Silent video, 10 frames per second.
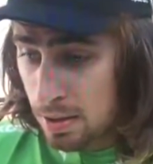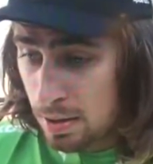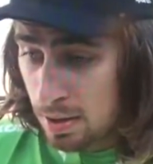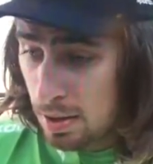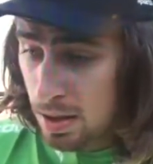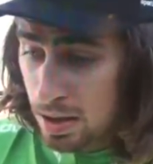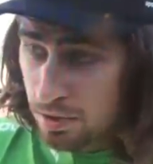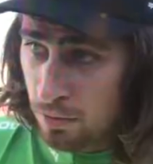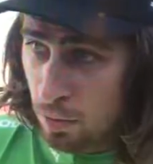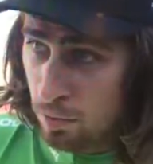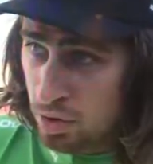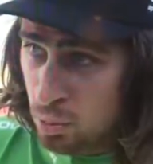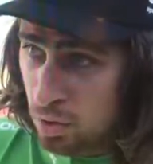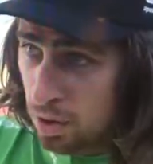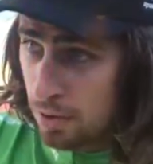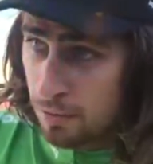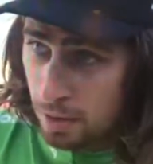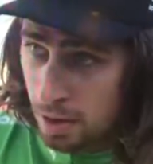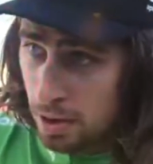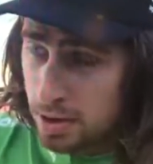uh, Chris Froome was pulling for
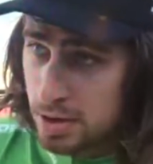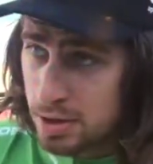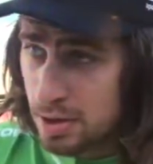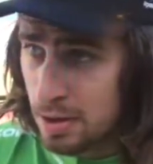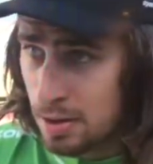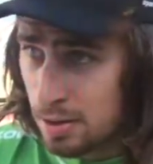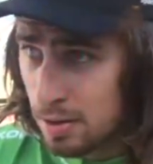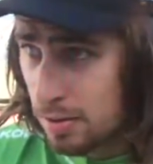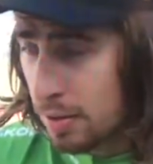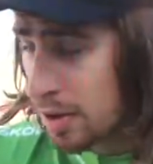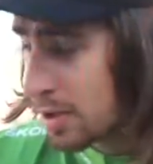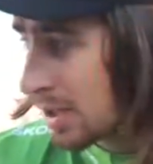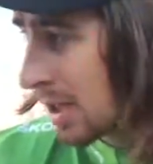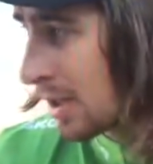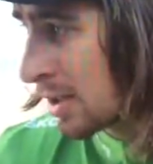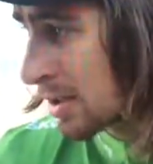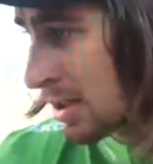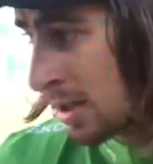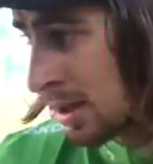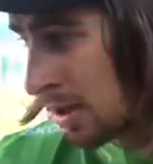a uh, GC for the second,
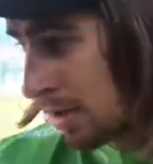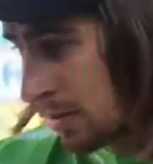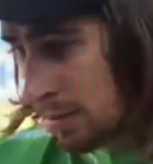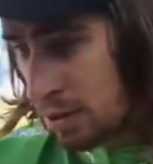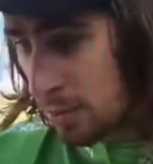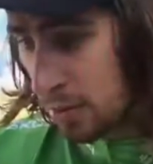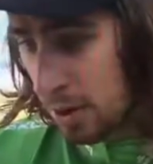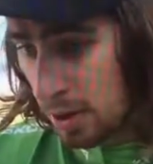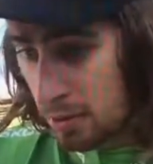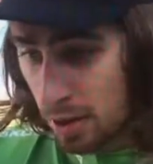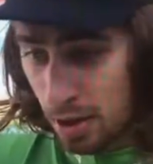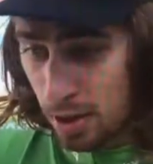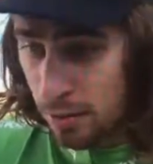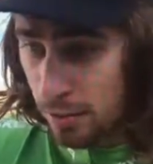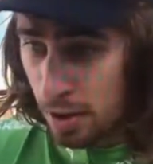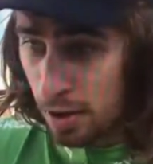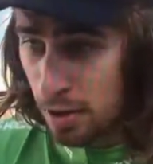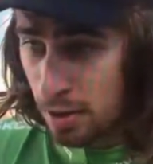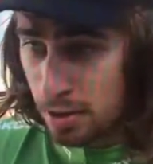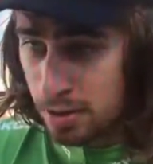and uh, we was pulling, working for
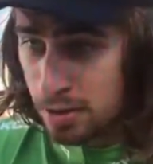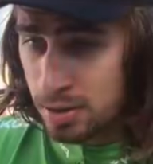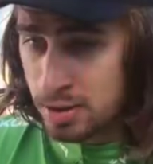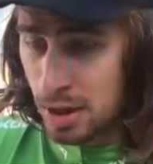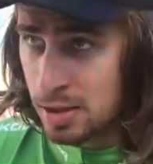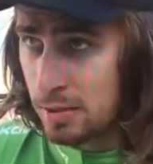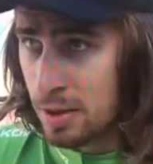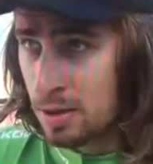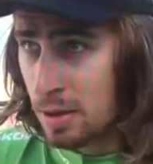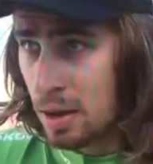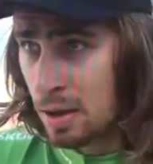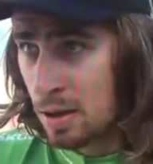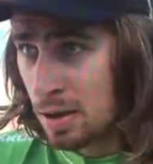uh, the stage victory.